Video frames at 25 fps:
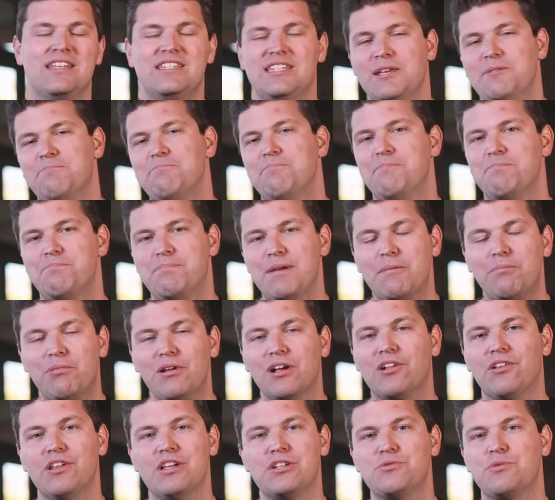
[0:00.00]
See,
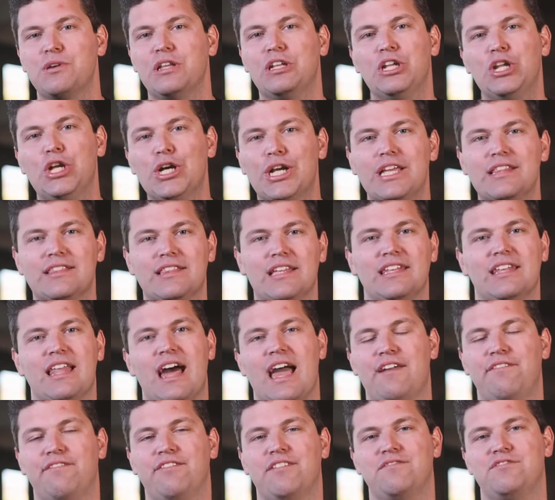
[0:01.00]
biblically, as we look at the
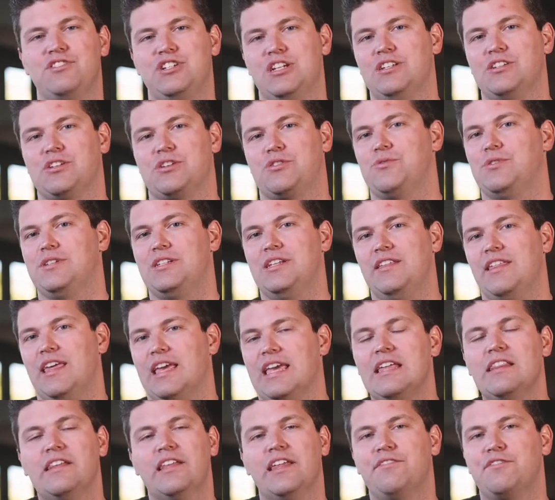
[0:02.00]
life of Jesus, we see that
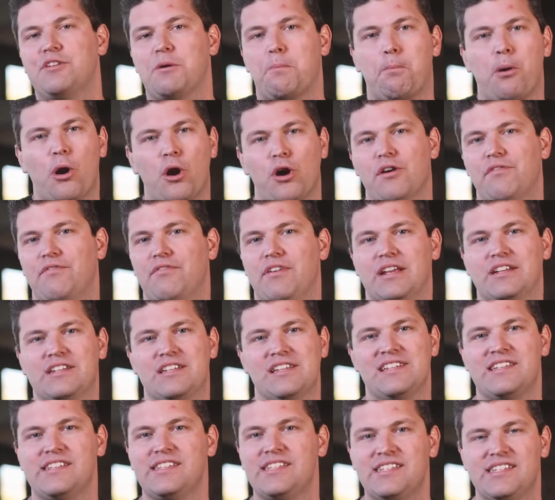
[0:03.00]
he lived a perfect
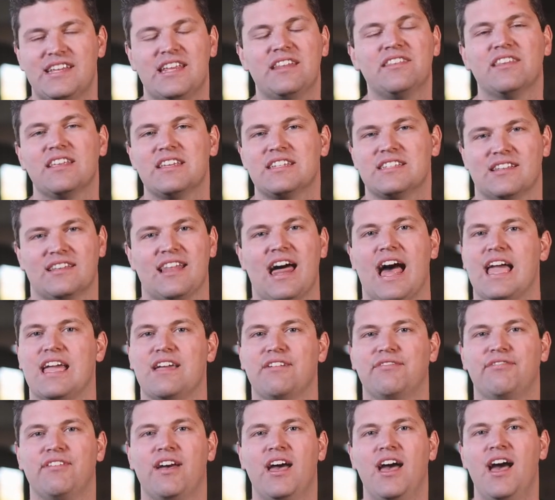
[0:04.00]
and sinless
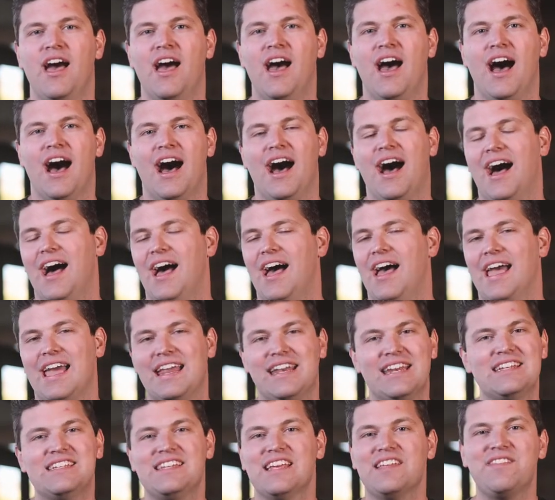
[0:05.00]
life. Uh,
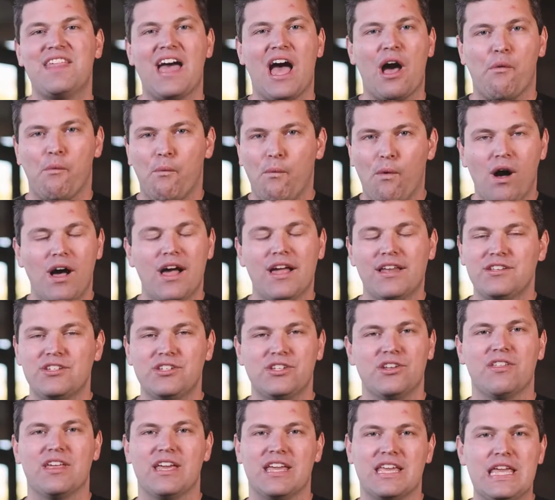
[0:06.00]
and he did that, one,
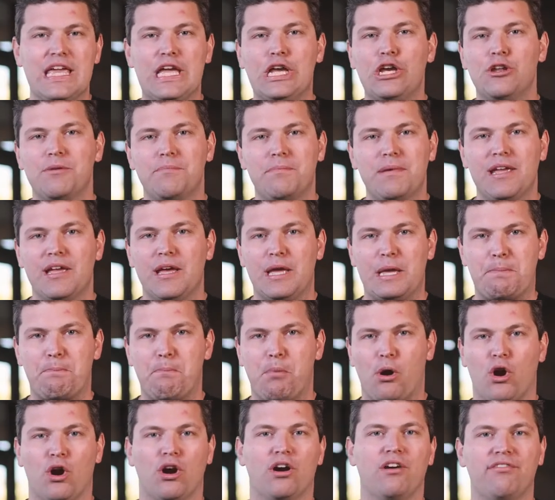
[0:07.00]
so that he could be a
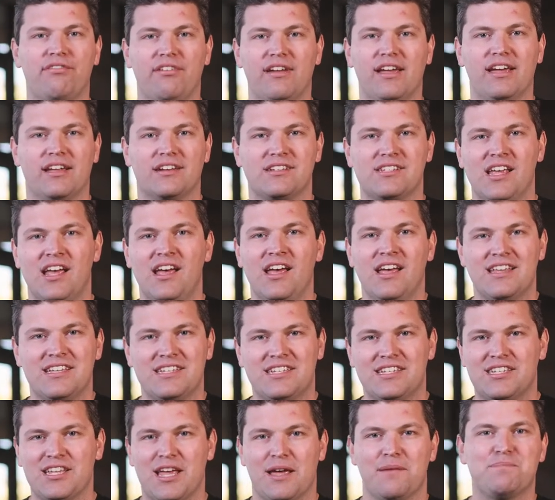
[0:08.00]
perfect
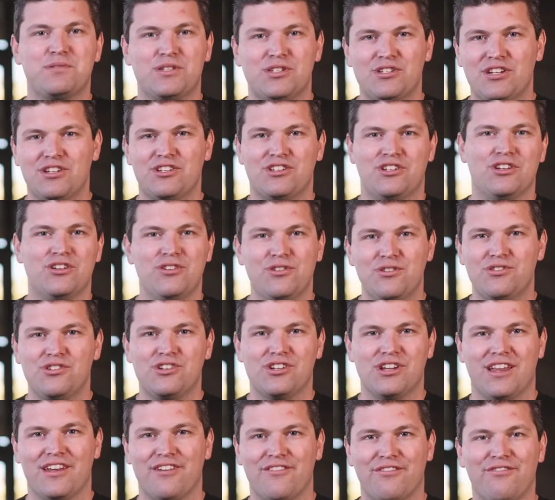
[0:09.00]

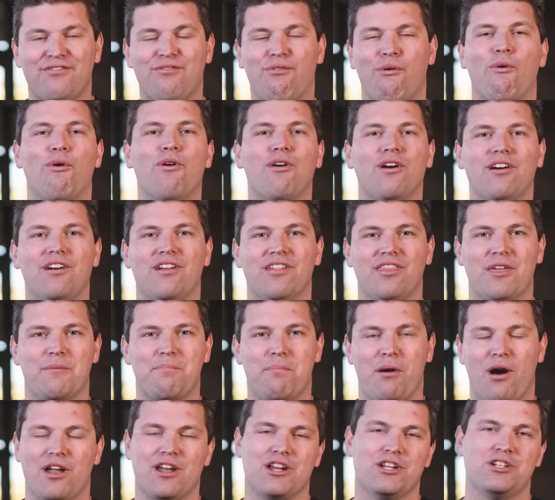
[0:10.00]
substitution for the
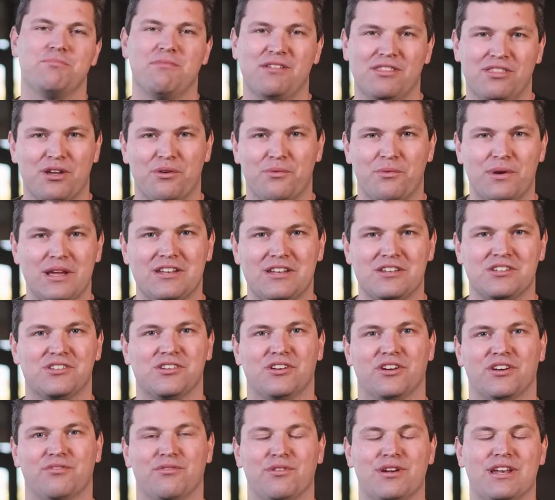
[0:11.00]
punishment that
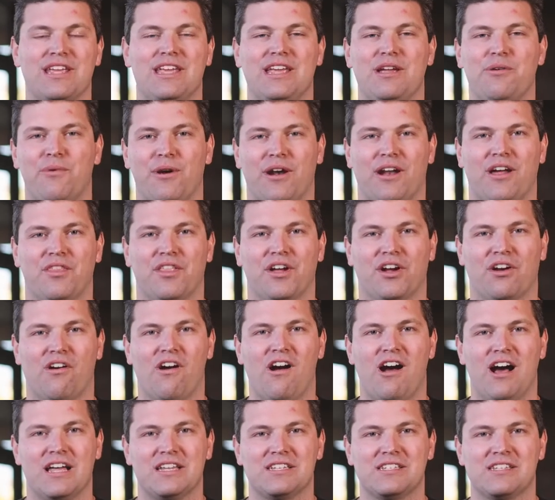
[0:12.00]
deserve when he went on the
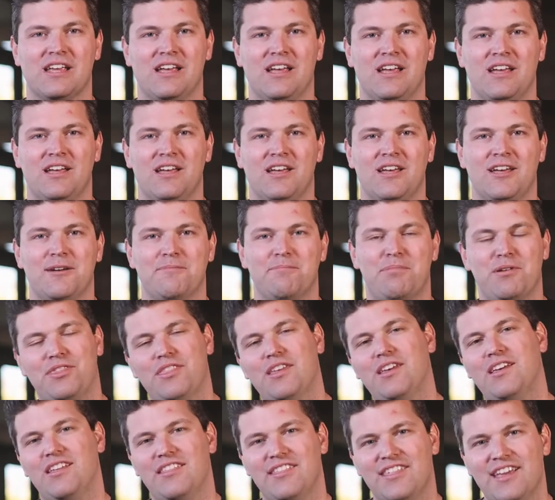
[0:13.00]
cross. But
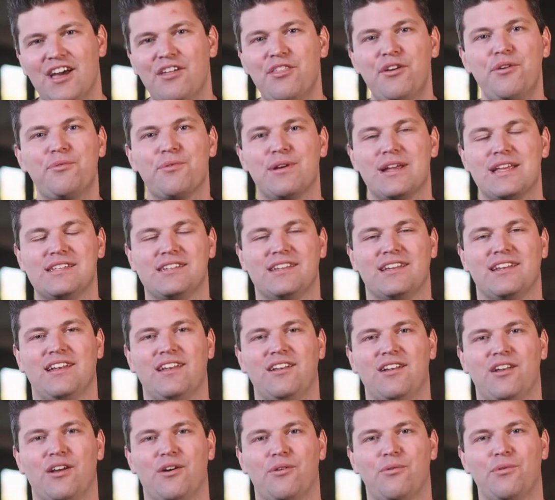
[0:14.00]
the, the other
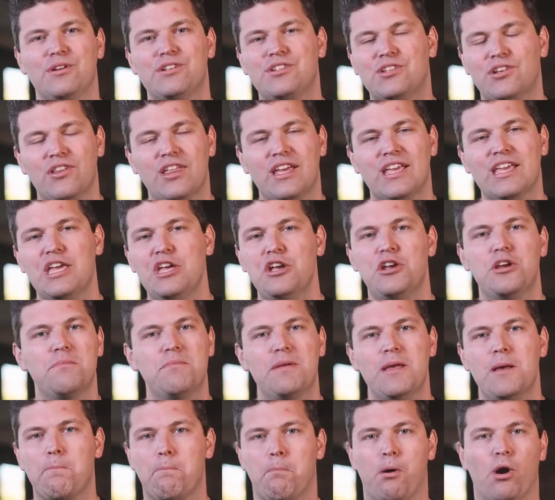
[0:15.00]
reason was so that he could
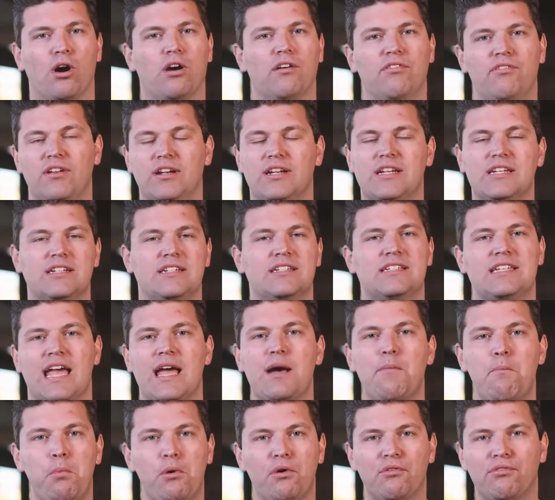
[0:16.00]
be a perfect
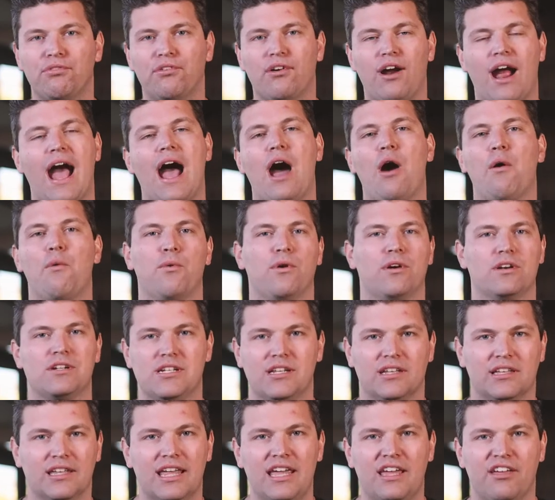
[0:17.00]
example for how we're
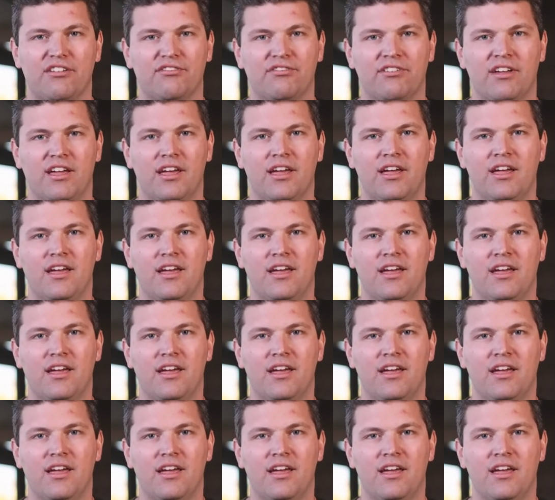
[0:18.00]
to live.